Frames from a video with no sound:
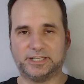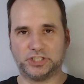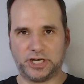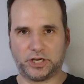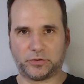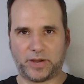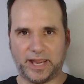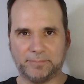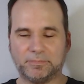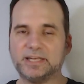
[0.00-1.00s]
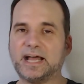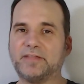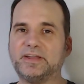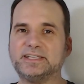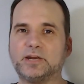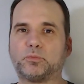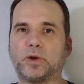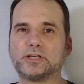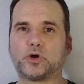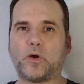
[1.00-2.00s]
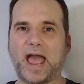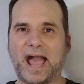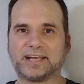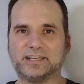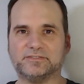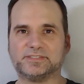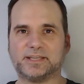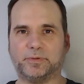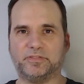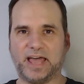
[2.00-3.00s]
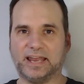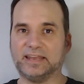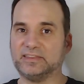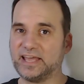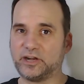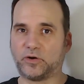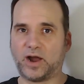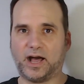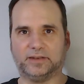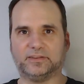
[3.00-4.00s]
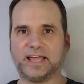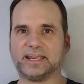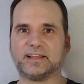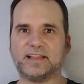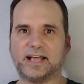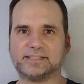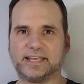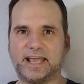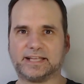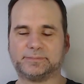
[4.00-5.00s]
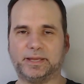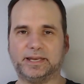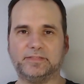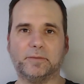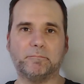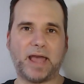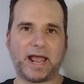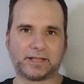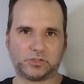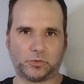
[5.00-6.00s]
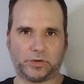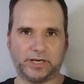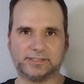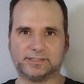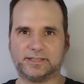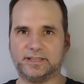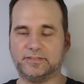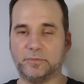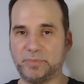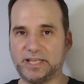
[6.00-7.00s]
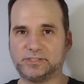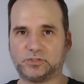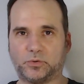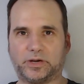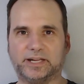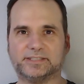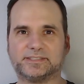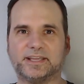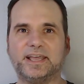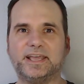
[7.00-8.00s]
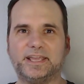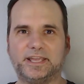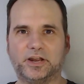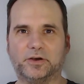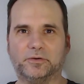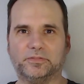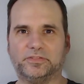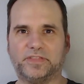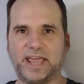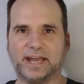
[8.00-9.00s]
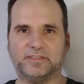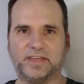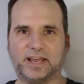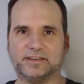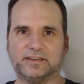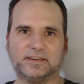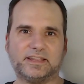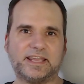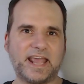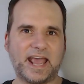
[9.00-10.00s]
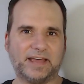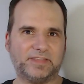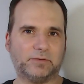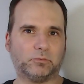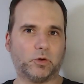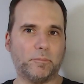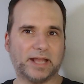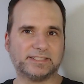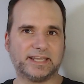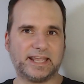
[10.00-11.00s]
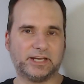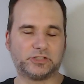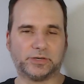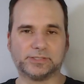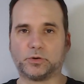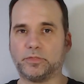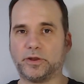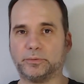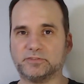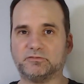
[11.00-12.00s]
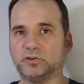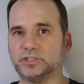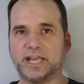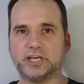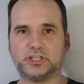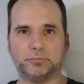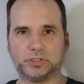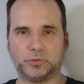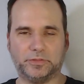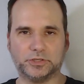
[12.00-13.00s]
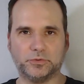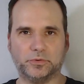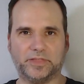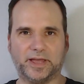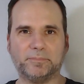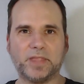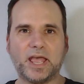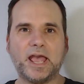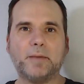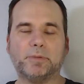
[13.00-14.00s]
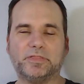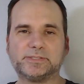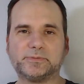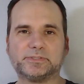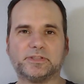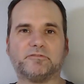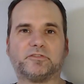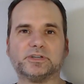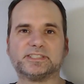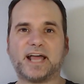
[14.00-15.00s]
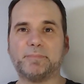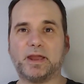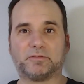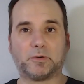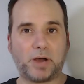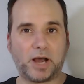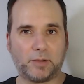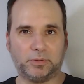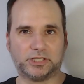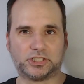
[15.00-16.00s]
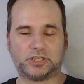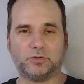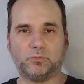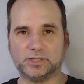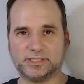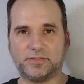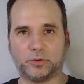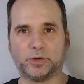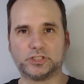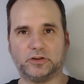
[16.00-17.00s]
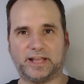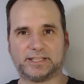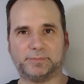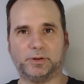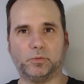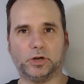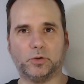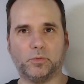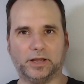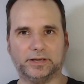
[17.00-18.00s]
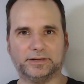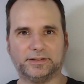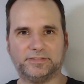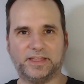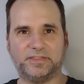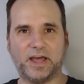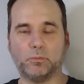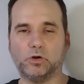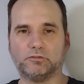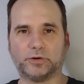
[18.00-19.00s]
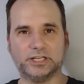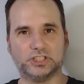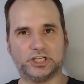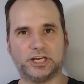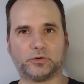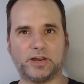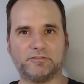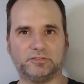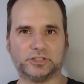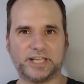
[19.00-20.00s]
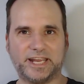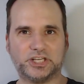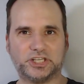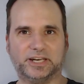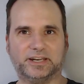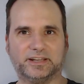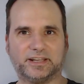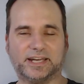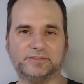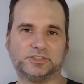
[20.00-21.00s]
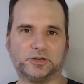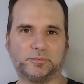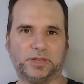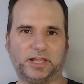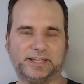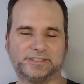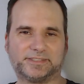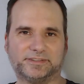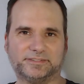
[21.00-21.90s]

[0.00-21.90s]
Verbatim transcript: Jean Grey. Now, they did retroactive some of that later on, like in classic X-Men in the backstories, the, the B stories. You know, they added that he had that romantic interest or there was a flirtation between the two of them. But this was the first time ever published, was in the original X-Men 101, that that Wolverine Jean Grey flirtation kind of took place.